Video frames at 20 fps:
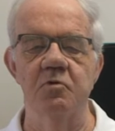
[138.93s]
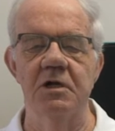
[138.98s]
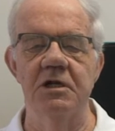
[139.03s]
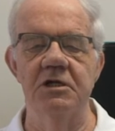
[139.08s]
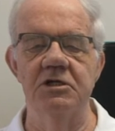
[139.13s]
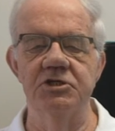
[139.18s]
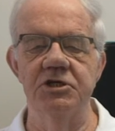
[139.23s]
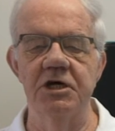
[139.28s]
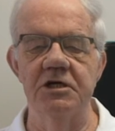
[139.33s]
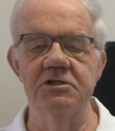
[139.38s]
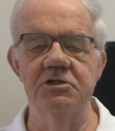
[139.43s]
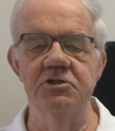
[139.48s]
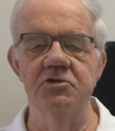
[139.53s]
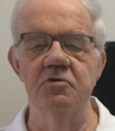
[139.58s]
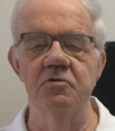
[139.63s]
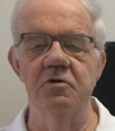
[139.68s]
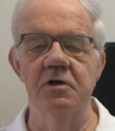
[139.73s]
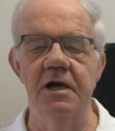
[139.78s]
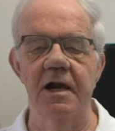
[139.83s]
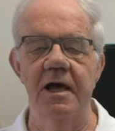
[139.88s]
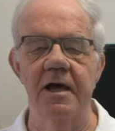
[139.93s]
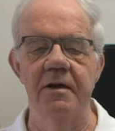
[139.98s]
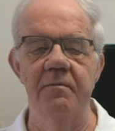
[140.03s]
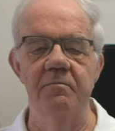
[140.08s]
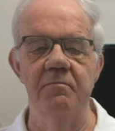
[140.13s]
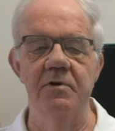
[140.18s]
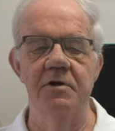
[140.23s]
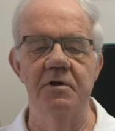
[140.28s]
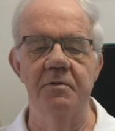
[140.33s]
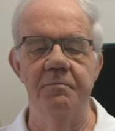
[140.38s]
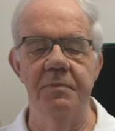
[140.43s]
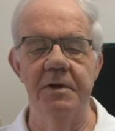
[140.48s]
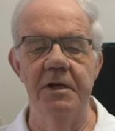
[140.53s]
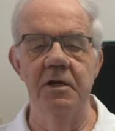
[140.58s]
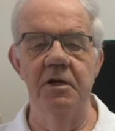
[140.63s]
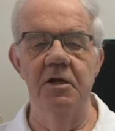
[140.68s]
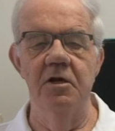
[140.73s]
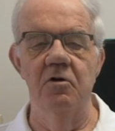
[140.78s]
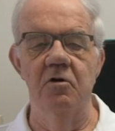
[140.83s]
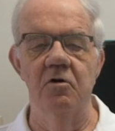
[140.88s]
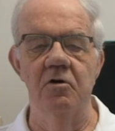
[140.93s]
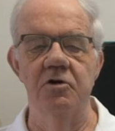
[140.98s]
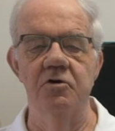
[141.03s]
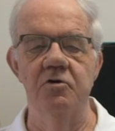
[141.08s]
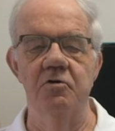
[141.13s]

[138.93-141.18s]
will adjust your claim depending on